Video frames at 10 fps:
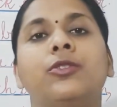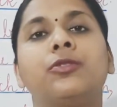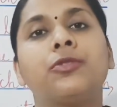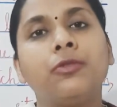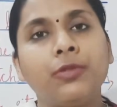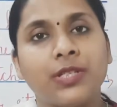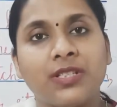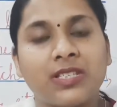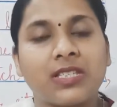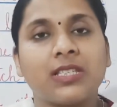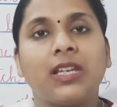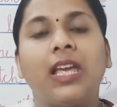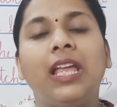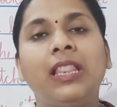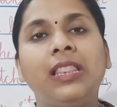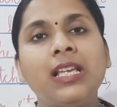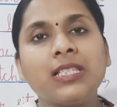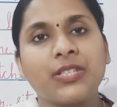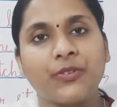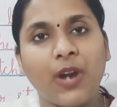Students, in
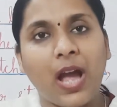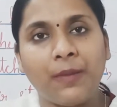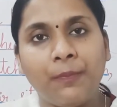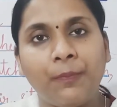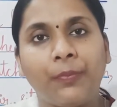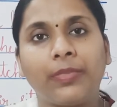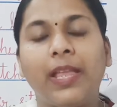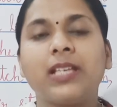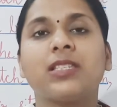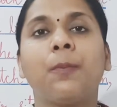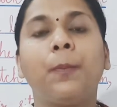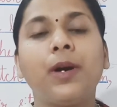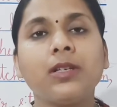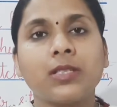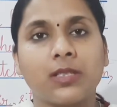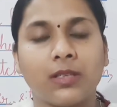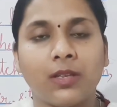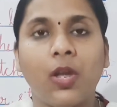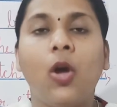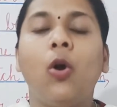this rhyme, there's a
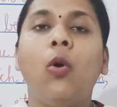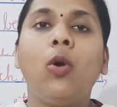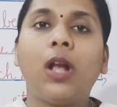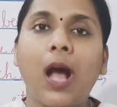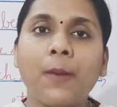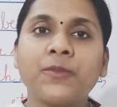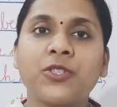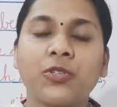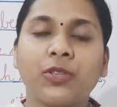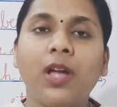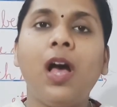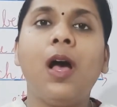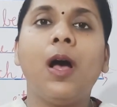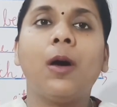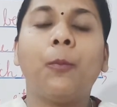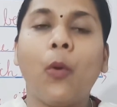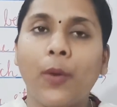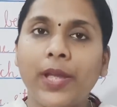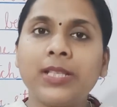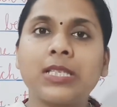person who comes to the
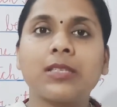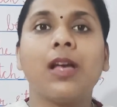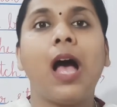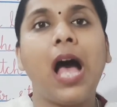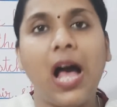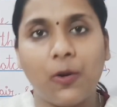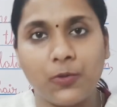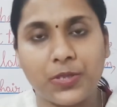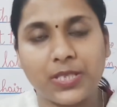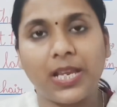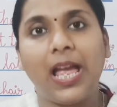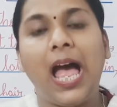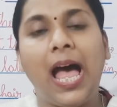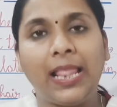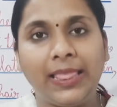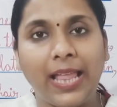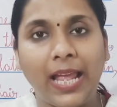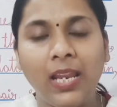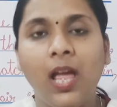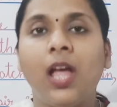poet's house, and
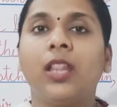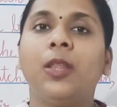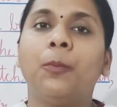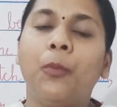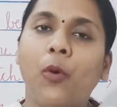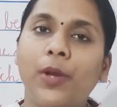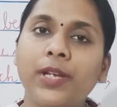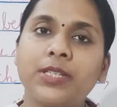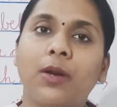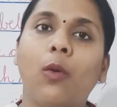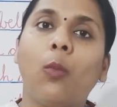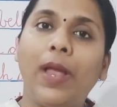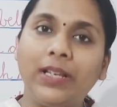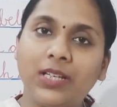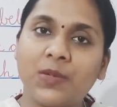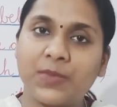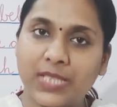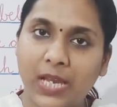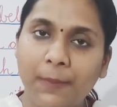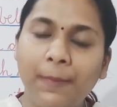then the poet
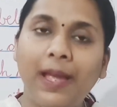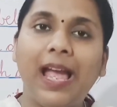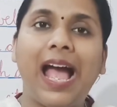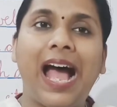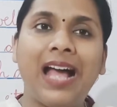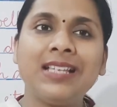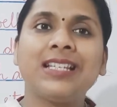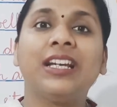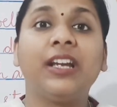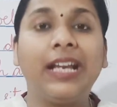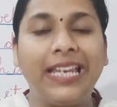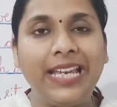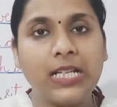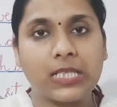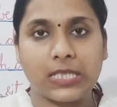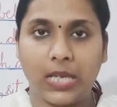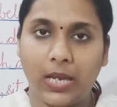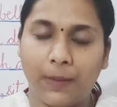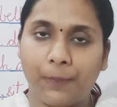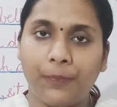welcomes him and greets
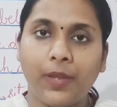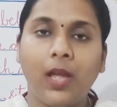him.